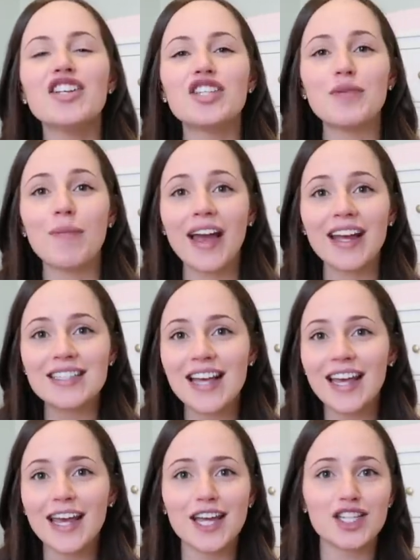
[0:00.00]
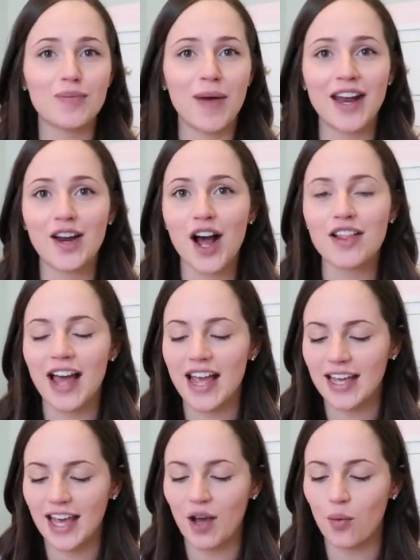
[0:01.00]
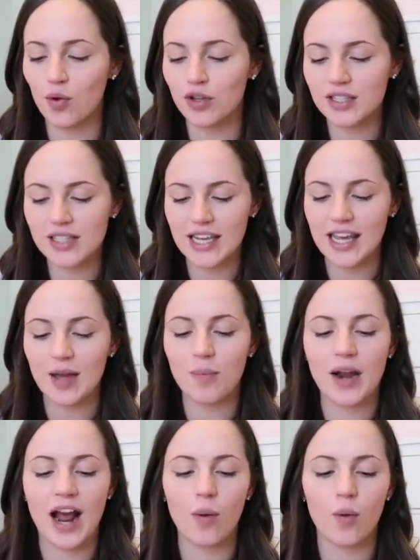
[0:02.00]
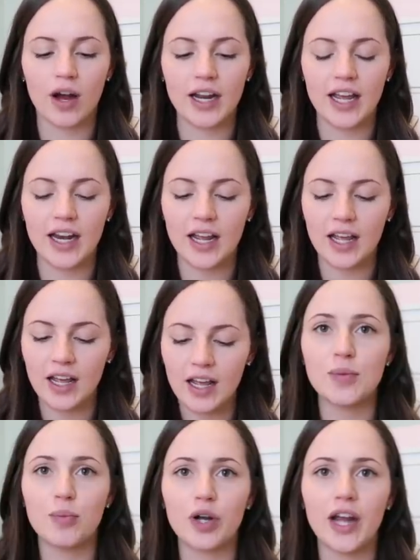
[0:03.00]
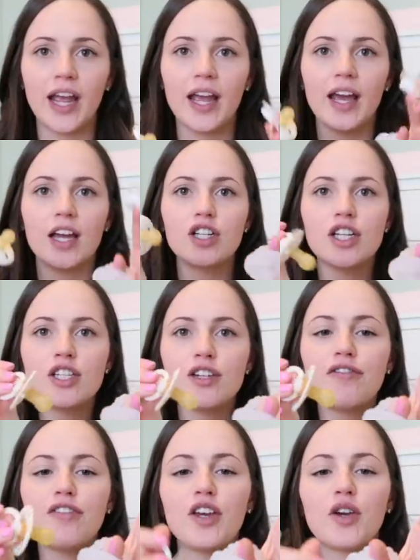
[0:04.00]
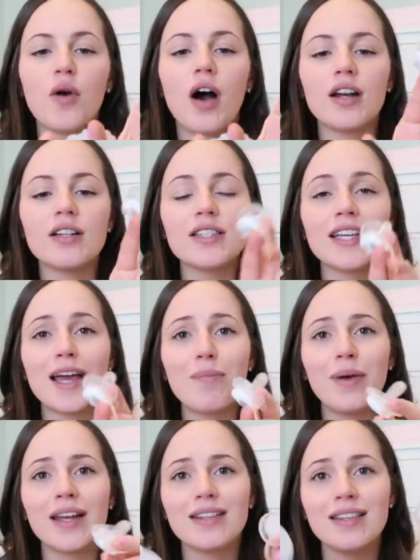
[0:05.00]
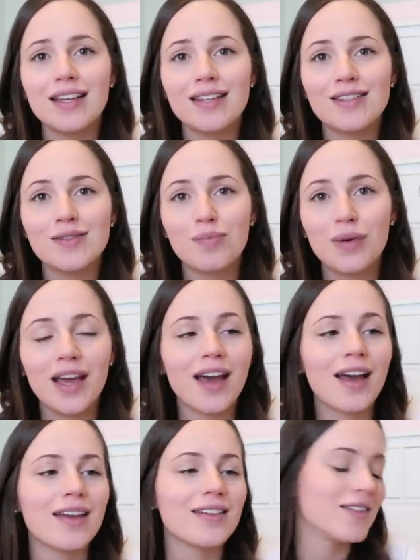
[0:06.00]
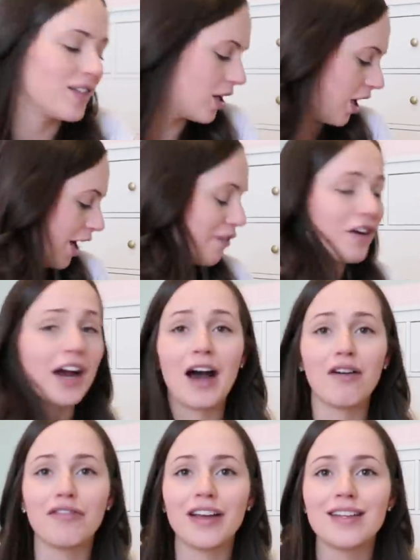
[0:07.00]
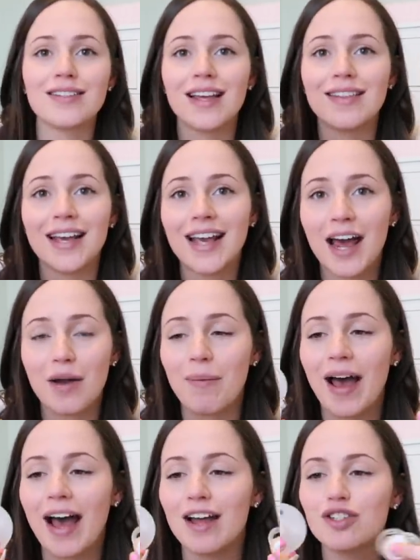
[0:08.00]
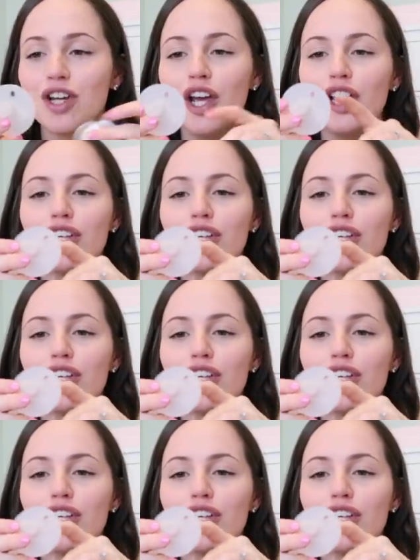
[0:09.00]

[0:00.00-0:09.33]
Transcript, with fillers: She might take it, she might not like it, we'll see, but I wanted to bring just a few. Honestly, I picked these because of her outfits and they kind of match.